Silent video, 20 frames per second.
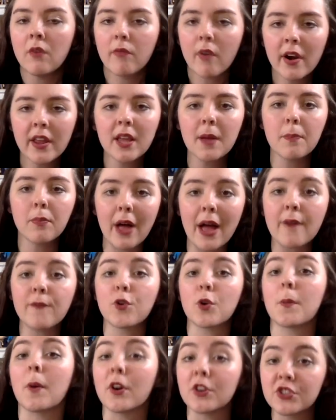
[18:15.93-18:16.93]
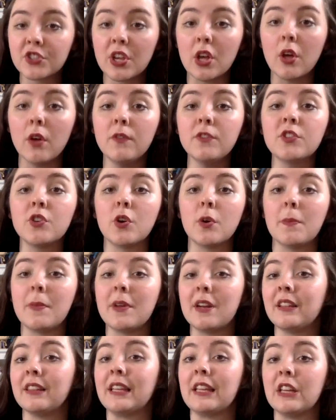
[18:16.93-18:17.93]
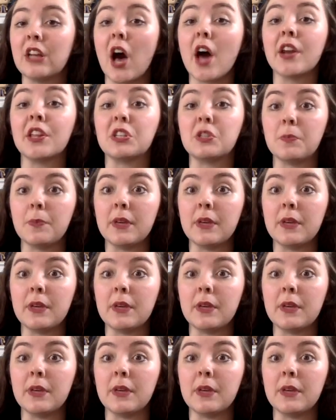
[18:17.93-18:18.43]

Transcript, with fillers: Running a platform ourselves, though admittedly not as